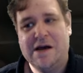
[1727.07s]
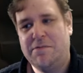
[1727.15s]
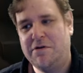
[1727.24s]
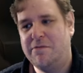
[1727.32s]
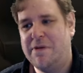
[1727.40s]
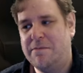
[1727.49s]

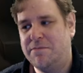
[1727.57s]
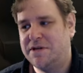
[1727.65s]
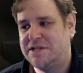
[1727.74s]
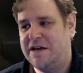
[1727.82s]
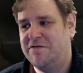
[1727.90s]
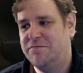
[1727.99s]
But remember,
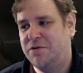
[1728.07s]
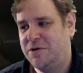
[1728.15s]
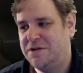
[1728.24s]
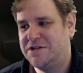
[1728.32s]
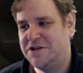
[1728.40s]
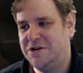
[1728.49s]

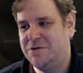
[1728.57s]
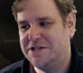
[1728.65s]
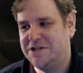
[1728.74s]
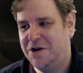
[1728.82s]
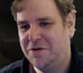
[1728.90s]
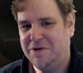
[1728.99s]
7.2 is
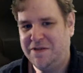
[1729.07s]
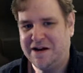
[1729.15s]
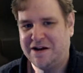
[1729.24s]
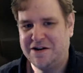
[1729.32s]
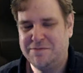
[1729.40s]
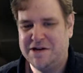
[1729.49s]
not when
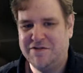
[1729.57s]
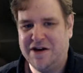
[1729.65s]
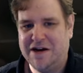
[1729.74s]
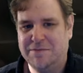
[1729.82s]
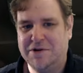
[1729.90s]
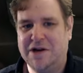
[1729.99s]
they're going to be
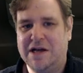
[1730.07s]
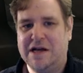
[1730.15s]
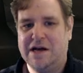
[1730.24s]
available.